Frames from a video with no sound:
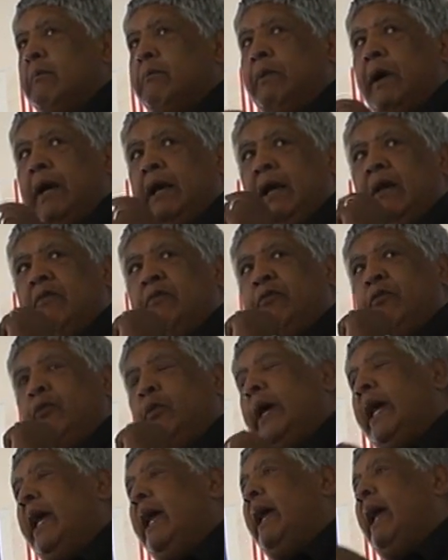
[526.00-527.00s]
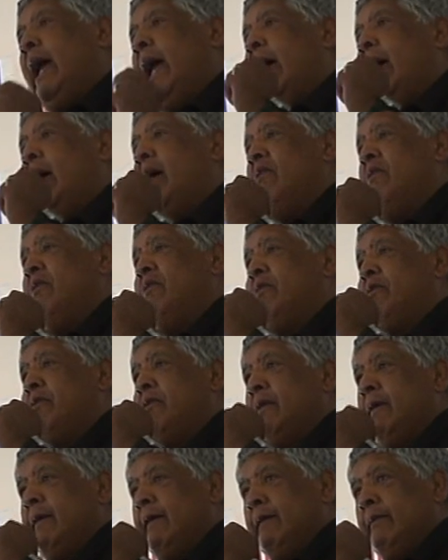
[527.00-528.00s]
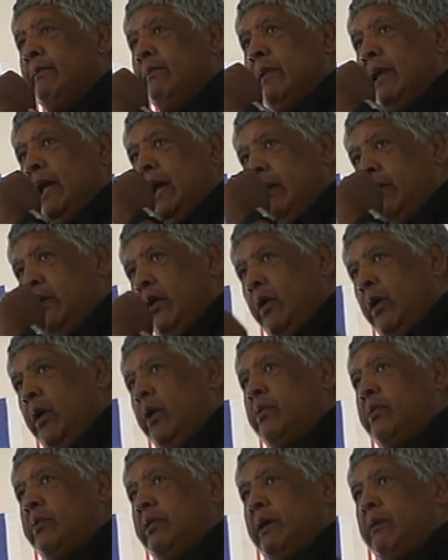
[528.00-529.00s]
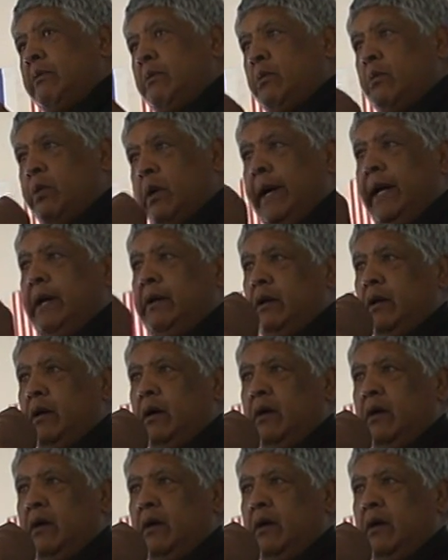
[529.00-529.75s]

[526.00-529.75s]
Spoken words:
But if we have an earthquake